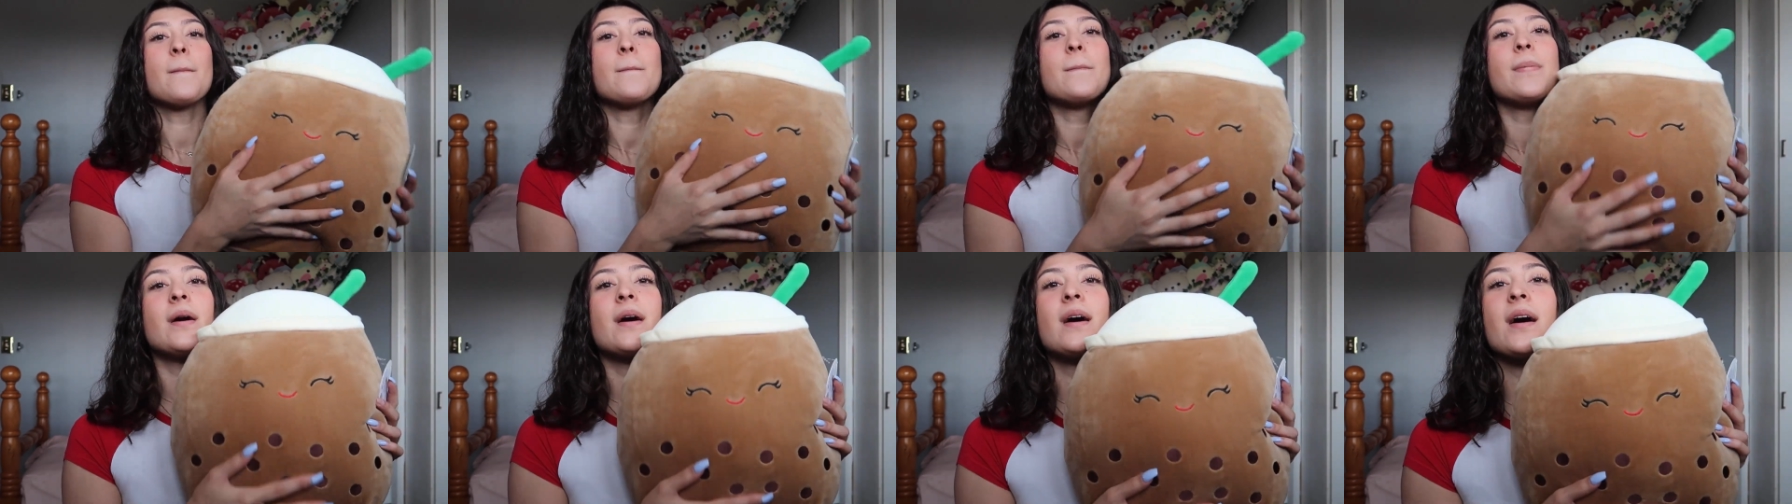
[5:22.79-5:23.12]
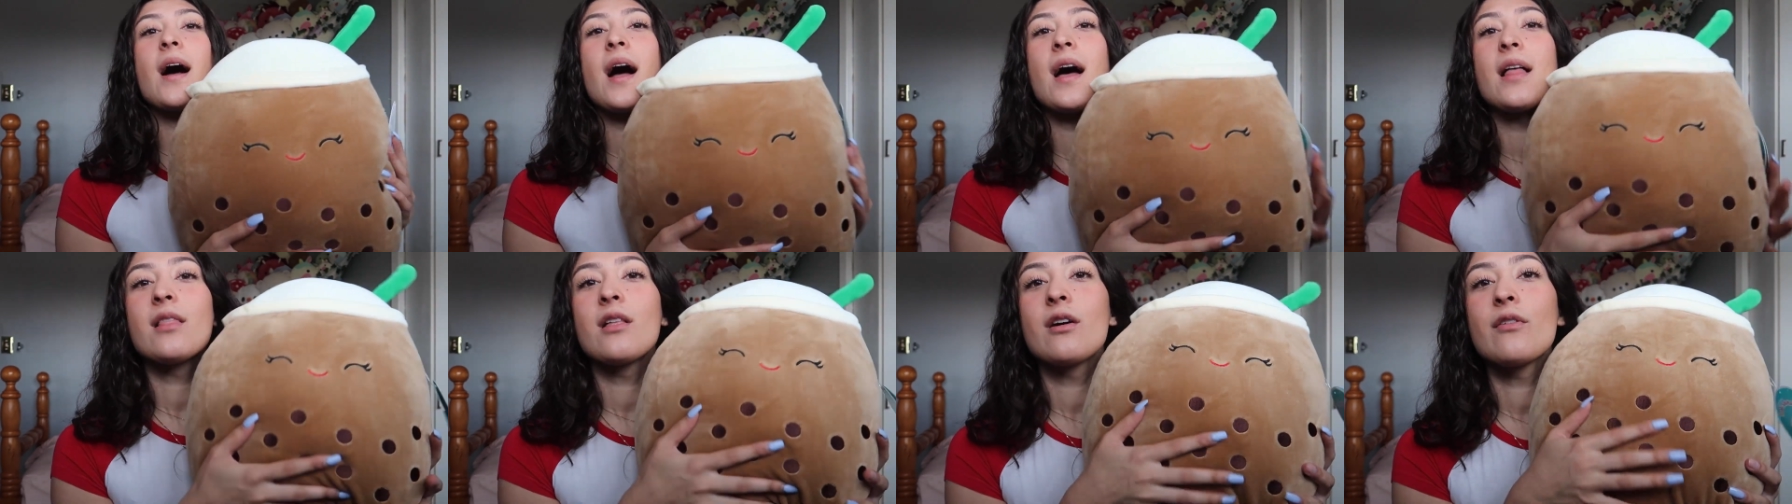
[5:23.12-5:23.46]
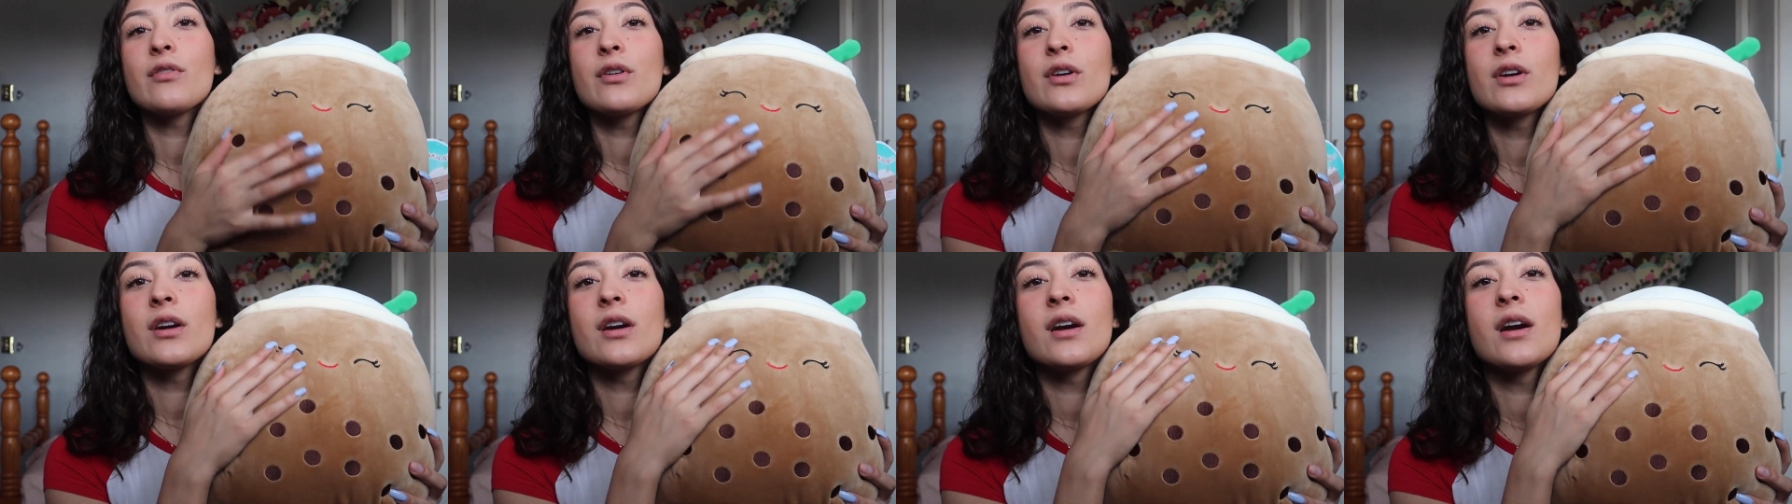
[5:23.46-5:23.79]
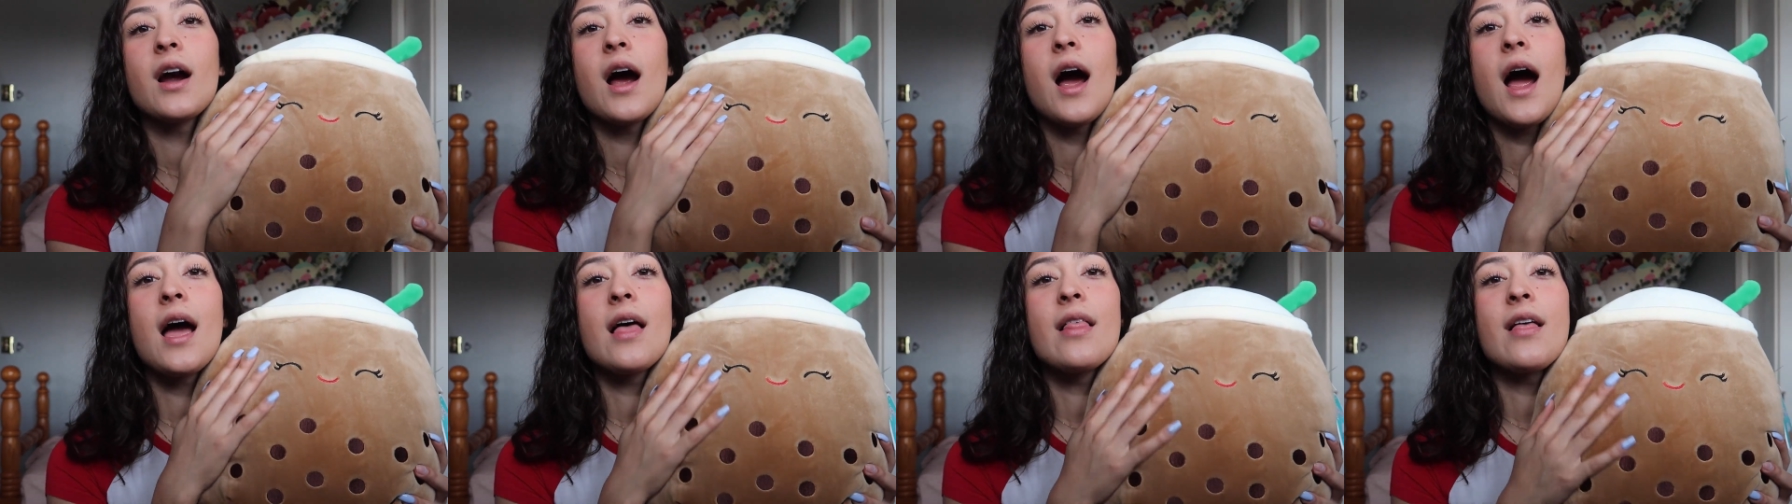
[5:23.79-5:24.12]
but I love
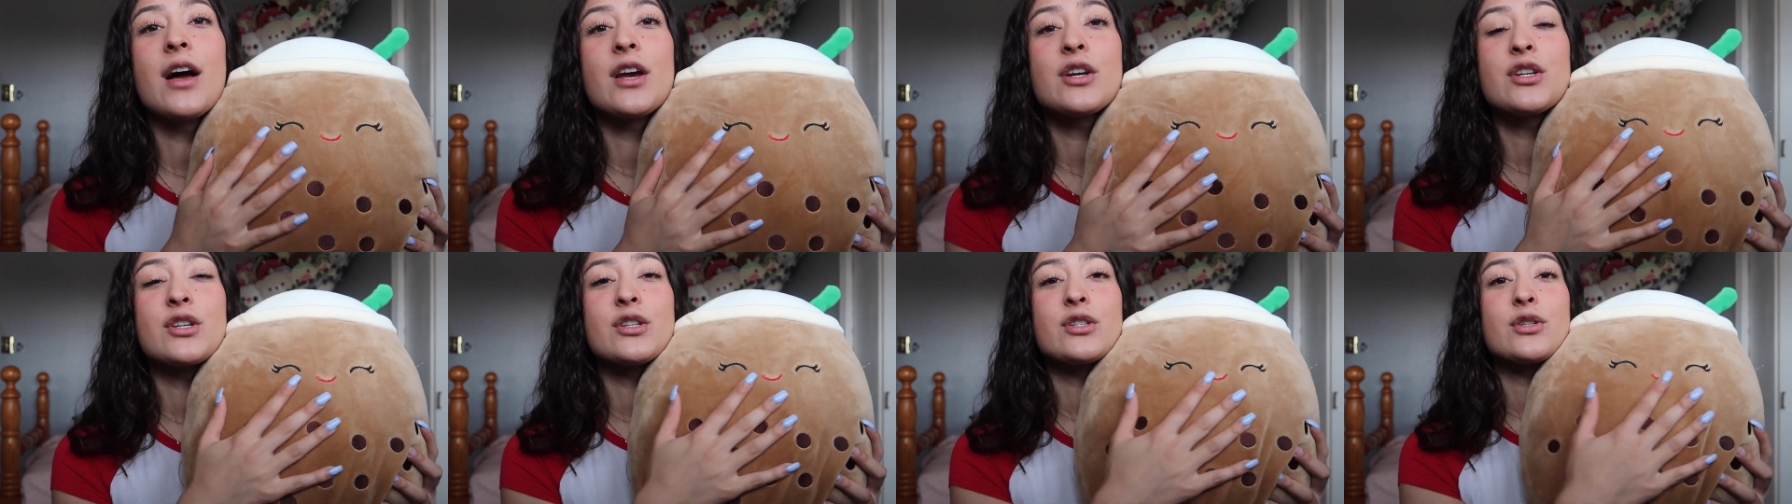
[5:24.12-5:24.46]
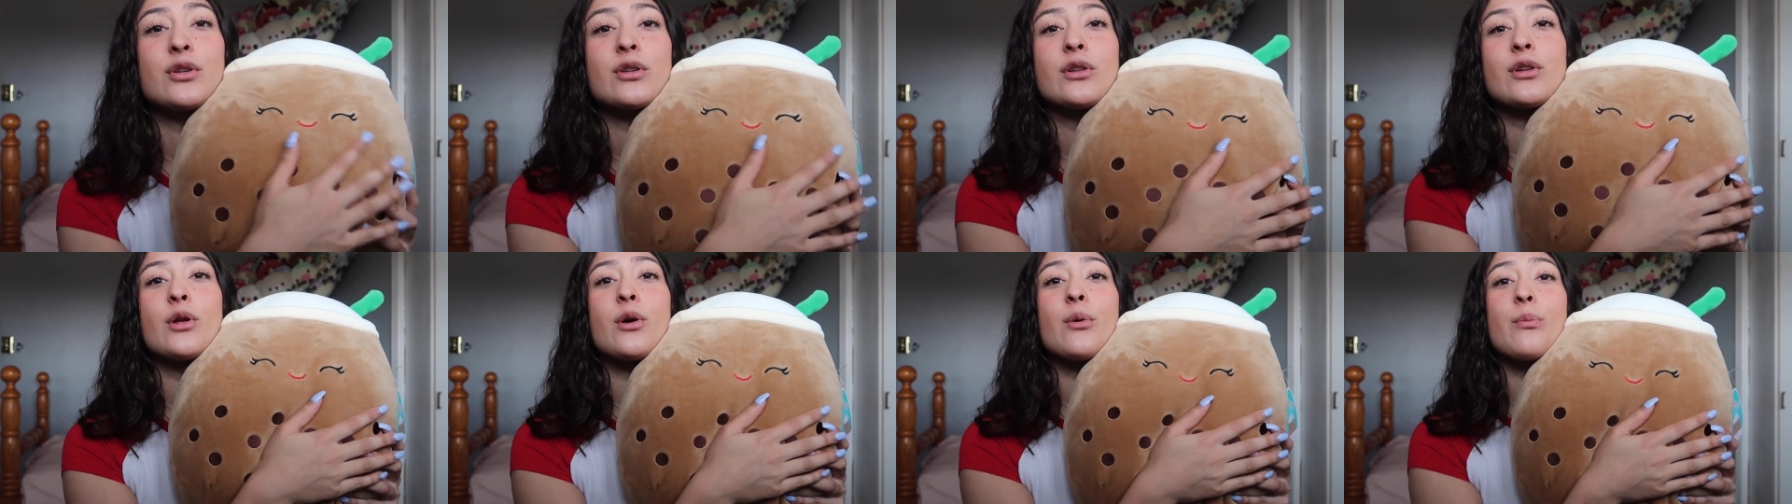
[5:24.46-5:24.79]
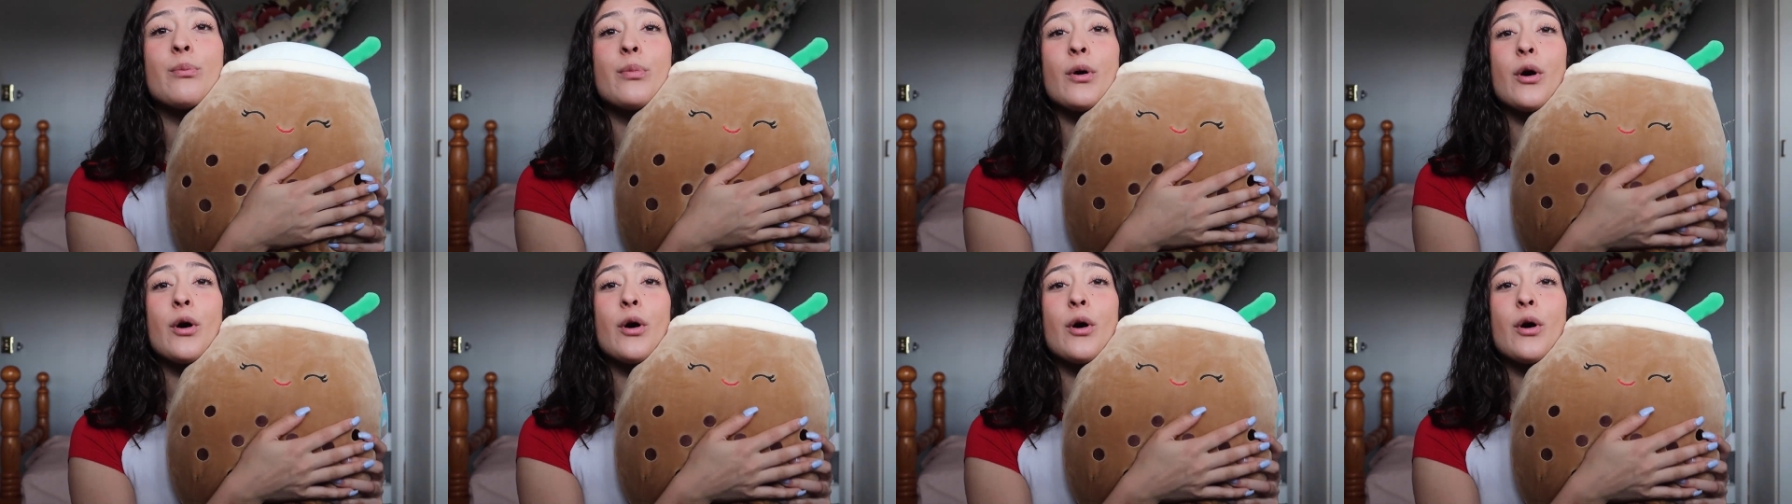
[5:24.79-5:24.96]
her eyelashes from little